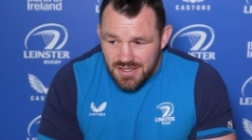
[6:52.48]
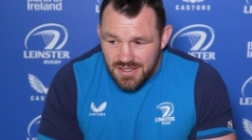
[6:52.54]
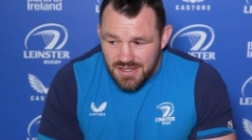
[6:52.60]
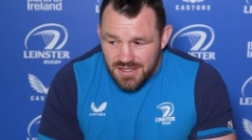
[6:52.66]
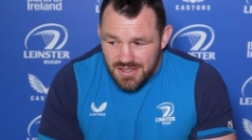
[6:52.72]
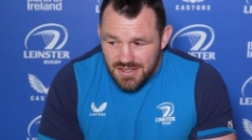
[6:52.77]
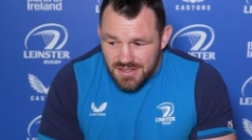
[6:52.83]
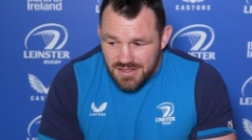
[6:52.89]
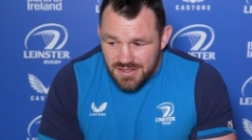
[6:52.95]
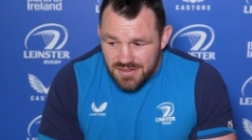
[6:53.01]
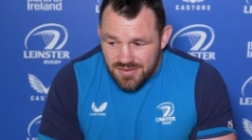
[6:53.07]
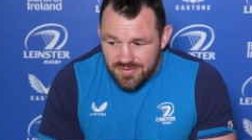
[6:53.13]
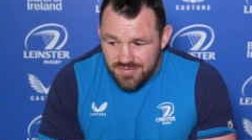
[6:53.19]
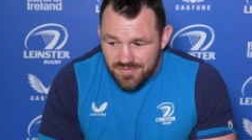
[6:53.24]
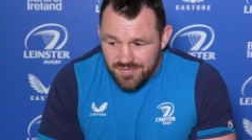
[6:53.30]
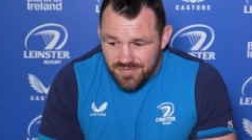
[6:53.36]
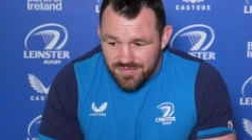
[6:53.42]

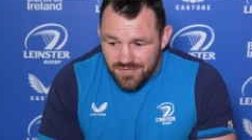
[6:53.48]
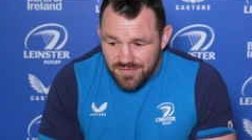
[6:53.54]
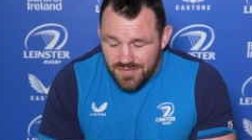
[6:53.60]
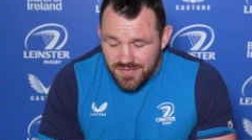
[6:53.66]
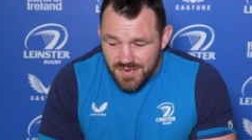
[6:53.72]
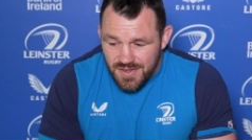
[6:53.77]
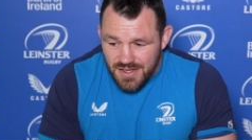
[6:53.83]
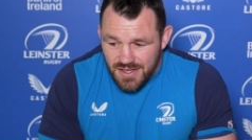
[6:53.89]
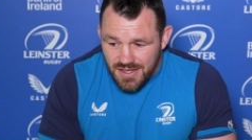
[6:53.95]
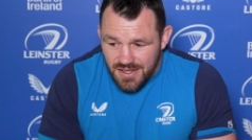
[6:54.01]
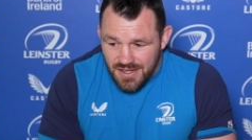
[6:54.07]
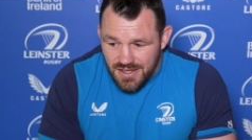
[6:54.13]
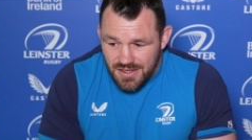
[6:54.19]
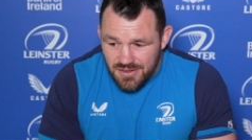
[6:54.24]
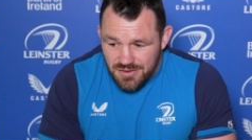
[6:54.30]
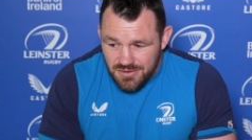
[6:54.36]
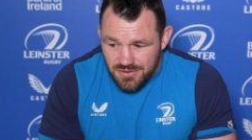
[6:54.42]
and how
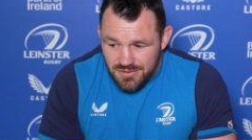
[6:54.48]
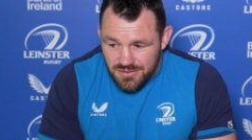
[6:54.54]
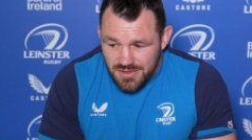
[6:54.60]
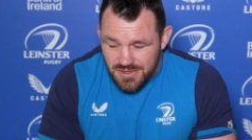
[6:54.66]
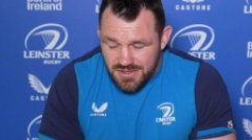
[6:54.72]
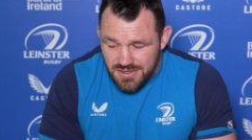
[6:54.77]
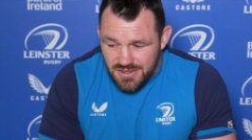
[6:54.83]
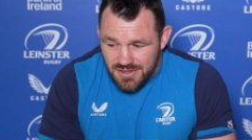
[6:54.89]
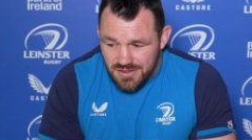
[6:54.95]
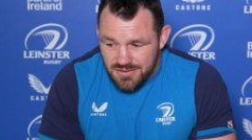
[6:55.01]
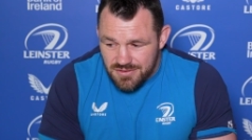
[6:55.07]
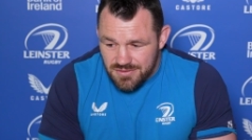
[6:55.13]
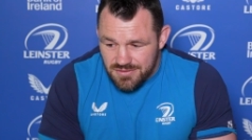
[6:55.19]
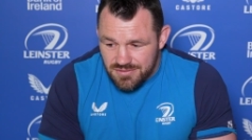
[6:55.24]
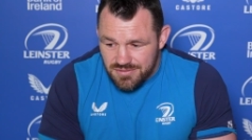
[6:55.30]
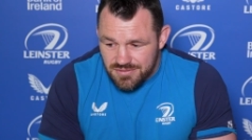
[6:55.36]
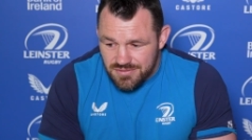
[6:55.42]
I don't know
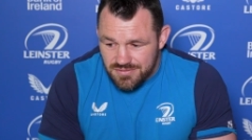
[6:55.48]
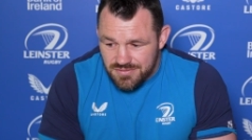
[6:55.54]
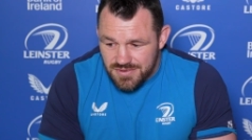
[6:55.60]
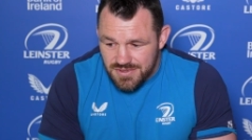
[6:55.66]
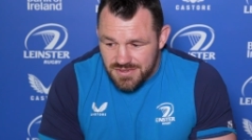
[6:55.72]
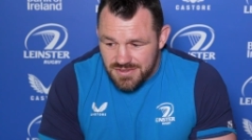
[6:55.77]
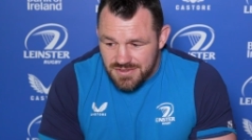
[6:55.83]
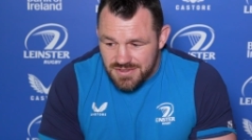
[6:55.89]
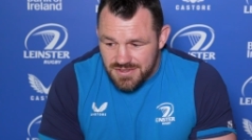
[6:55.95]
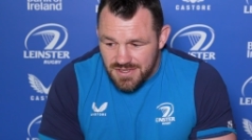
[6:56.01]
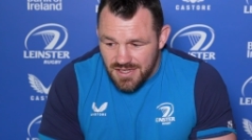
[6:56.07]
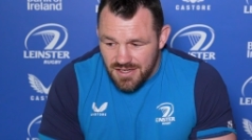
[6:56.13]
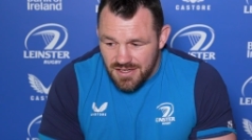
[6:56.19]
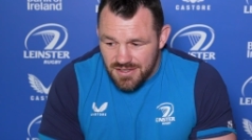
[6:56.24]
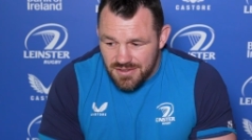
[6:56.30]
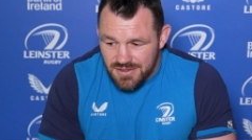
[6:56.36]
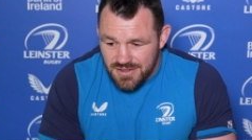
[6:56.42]
it's a
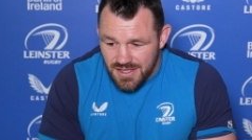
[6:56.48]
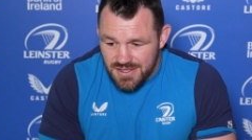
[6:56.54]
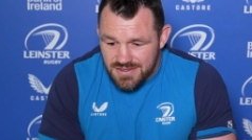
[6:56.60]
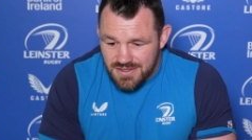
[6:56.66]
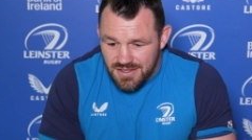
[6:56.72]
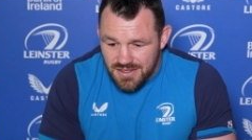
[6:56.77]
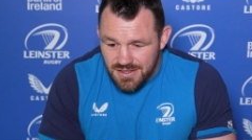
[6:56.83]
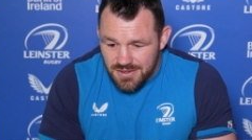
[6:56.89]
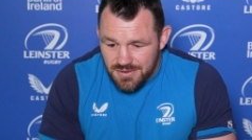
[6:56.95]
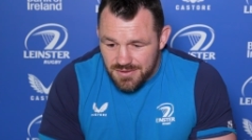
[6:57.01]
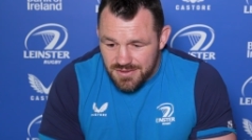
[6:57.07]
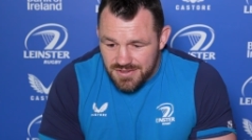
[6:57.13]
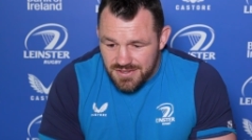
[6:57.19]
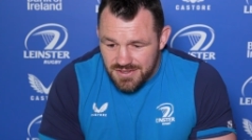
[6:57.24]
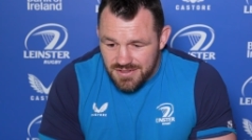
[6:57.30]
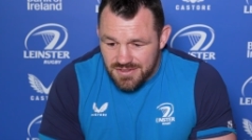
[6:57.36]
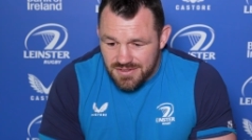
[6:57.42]
hard that's a hard one
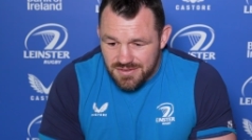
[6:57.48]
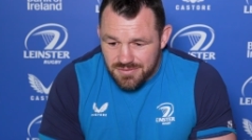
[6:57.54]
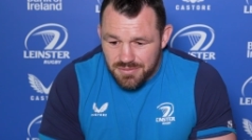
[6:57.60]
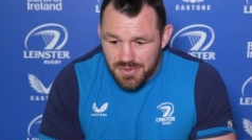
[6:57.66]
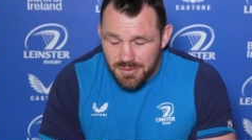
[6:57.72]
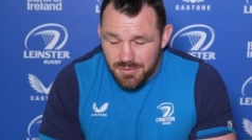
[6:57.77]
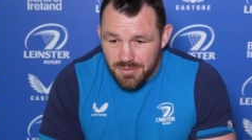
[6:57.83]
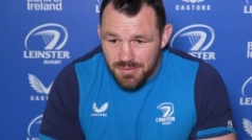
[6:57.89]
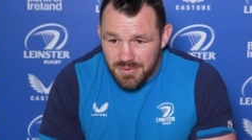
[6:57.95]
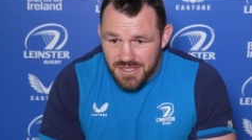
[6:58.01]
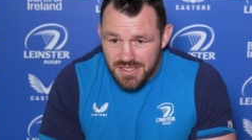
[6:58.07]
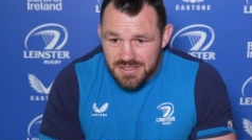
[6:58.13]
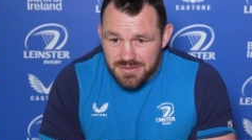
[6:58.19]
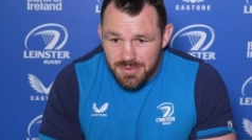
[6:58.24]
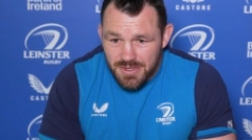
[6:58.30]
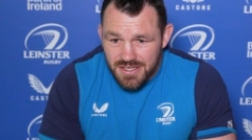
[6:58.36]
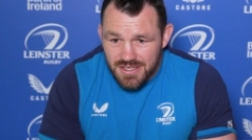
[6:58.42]
to probably
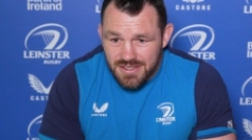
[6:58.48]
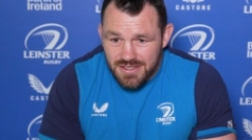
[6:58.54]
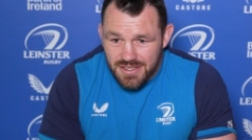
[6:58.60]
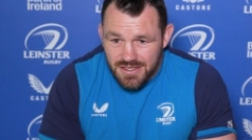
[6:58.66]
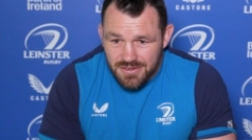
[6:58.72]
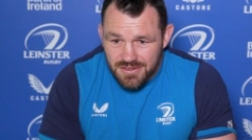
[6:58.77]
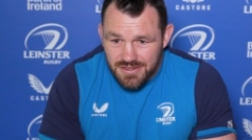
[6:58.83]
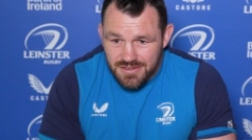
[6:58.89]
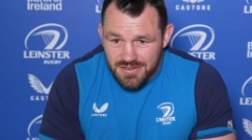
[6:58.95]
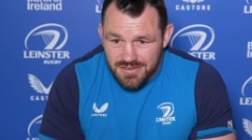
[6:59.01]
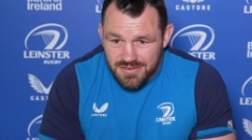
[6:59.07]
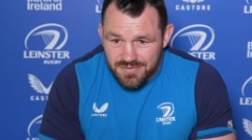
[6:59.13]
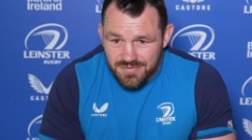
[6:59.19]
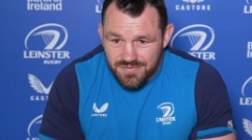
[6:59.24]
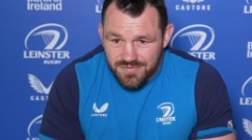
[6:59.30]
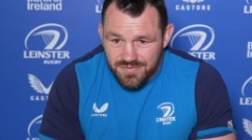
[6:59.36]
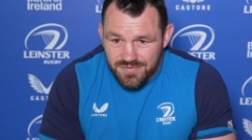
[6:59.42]
explain how you
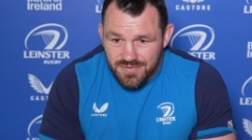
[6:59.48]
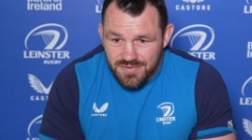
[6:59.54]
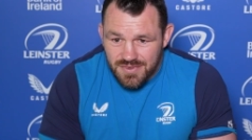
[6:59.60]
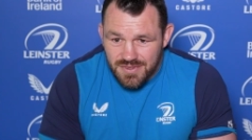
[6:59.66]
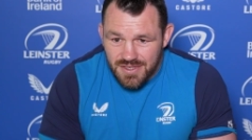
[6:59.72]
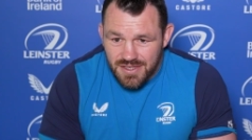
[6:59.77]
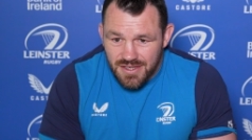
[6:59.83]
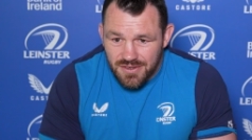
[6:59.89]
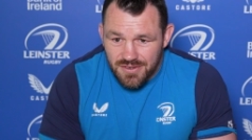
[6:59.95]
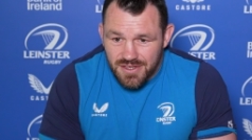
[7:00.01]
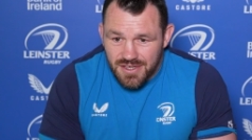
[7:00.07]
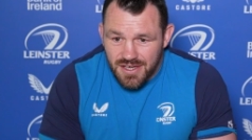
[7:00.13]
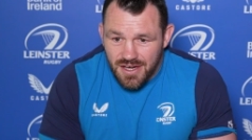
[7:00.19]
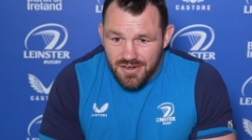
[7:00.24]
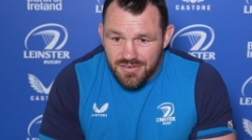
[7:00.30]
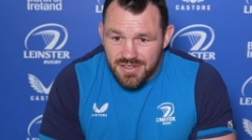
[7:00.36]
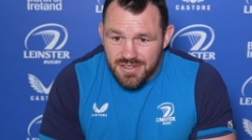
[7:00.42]
how you
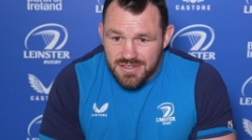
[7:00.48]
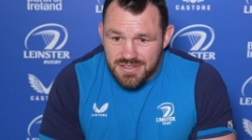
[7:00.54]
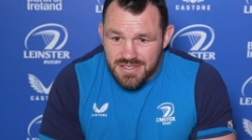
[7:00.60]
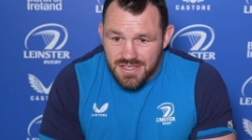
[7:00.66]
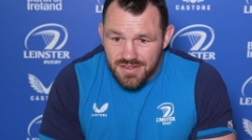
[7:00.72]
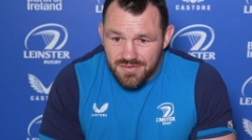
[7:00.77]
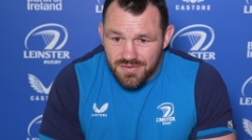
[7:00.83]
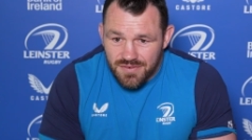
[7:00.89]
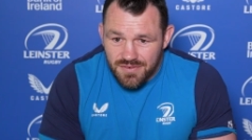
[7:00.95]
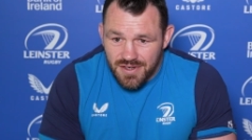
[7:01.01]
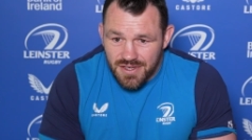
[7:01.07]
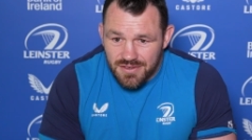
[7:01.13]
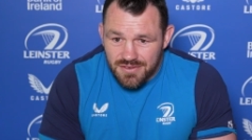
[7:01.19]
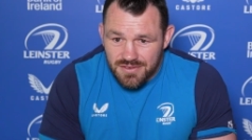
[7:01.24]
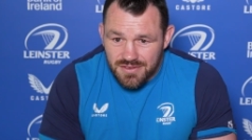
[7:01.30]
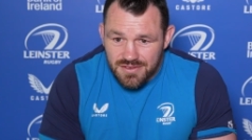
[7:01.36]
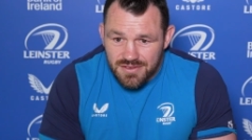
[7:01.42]
carry yourself
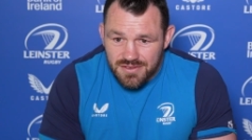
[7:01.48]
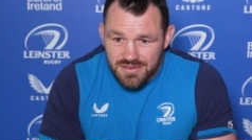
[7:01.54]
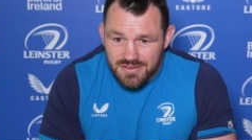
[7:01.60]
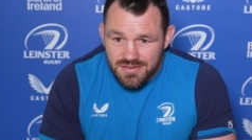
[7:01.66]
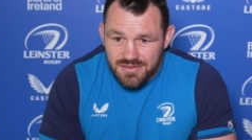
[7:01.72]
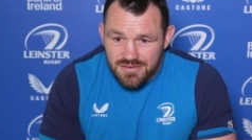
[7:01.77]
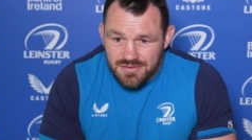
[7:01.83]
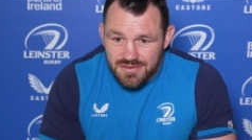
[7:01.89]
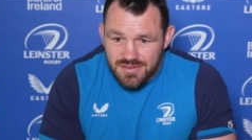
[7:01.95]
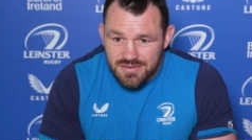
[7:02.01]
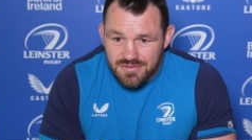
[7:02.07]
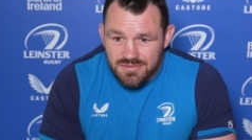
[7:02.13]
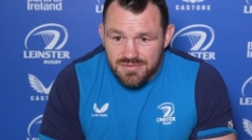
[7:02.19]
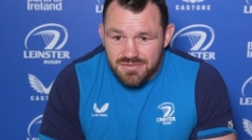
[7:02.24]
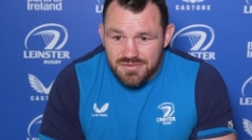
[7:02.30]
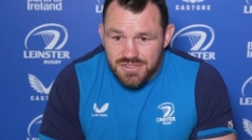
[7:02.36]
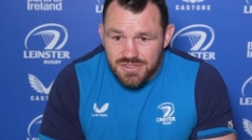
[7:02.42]
around
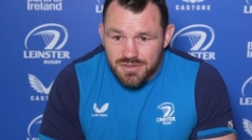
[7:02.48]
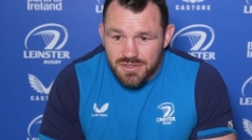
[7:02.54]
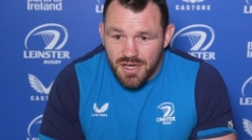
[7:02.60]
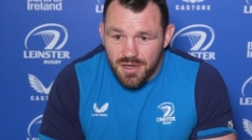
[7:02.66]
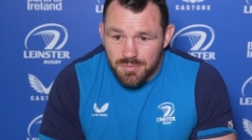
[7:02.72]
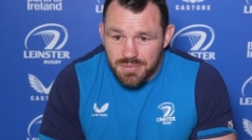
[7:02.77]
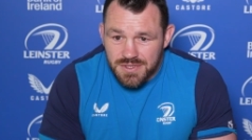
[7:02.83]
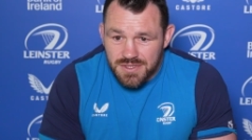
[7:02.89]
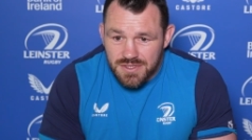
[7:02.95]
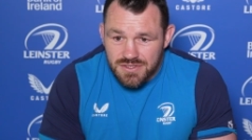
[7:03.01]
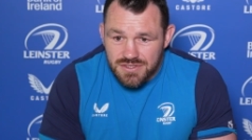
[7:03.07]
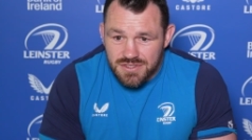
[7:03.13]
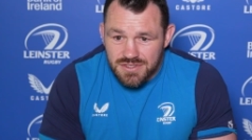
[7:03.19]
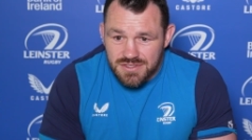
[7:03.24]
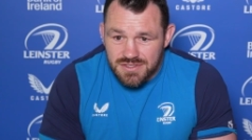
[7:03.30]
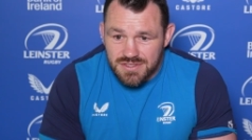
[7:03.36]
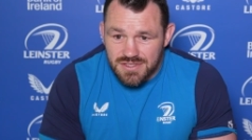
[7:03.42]
two
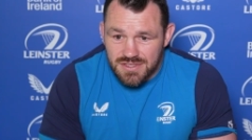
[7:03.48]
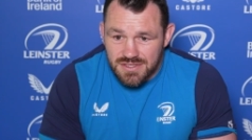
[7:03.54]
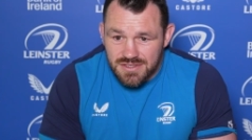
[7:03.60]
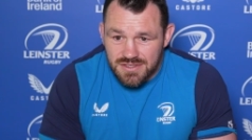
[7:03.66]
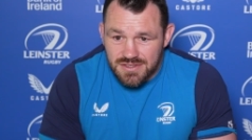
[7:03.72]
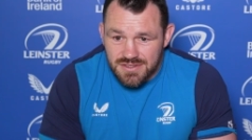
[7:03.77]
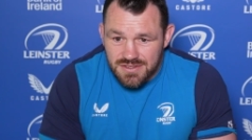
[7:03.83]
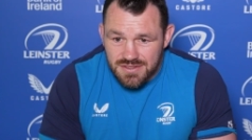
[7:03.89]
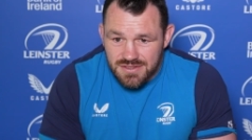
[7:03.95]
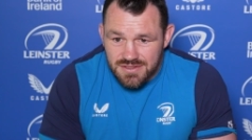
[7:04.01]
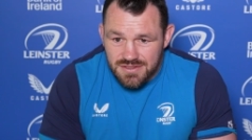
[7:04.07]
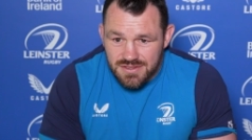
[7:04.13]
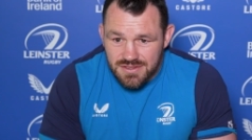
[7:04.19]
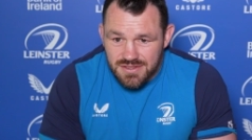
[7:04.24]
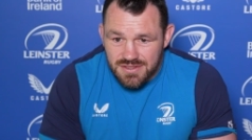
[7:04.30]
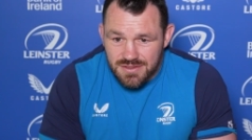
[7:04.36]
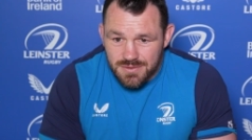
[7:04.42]
competitions and
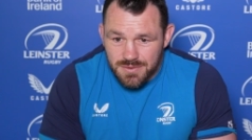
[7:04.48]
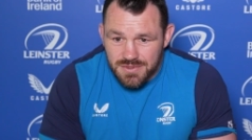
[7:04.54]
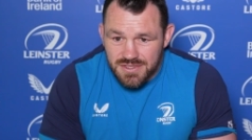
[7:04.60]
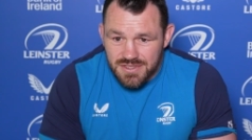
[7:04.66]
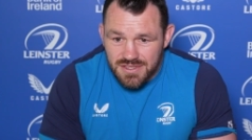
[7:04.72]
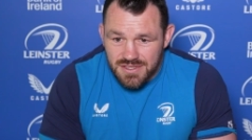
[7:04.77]
the, with